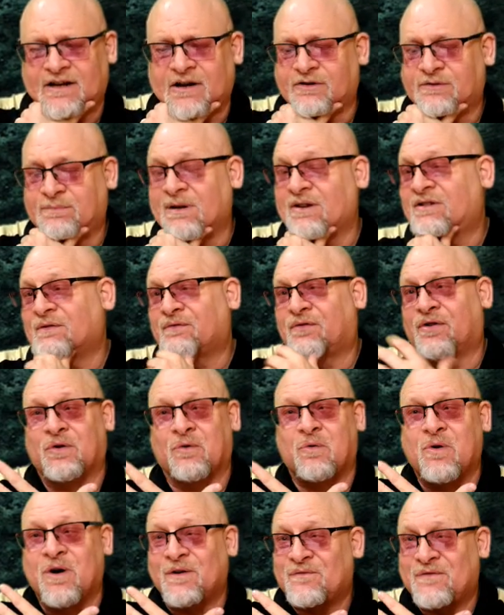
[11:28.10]
especially for
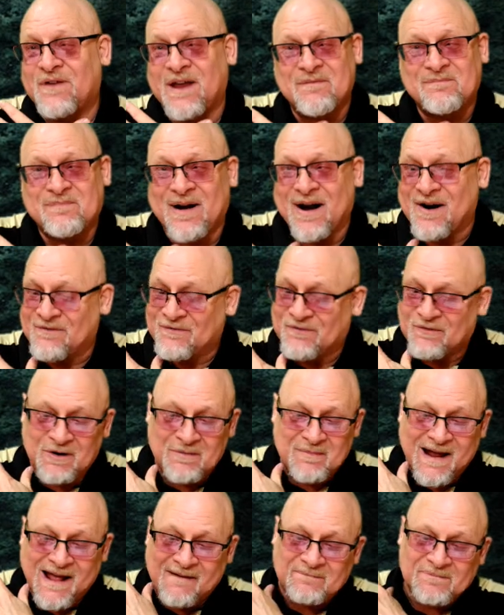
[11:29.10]
the 1 vampire
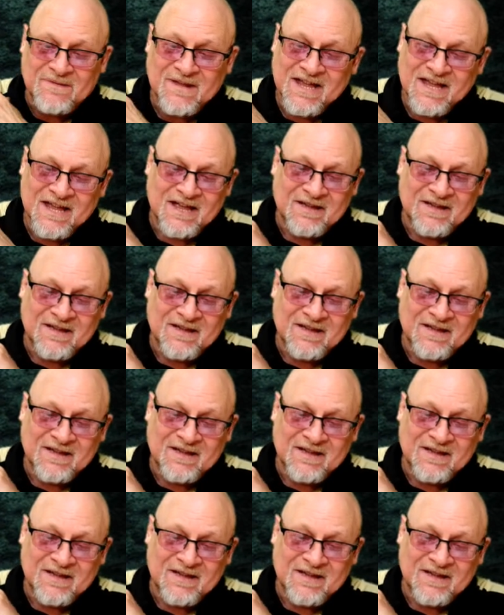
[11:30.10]
format,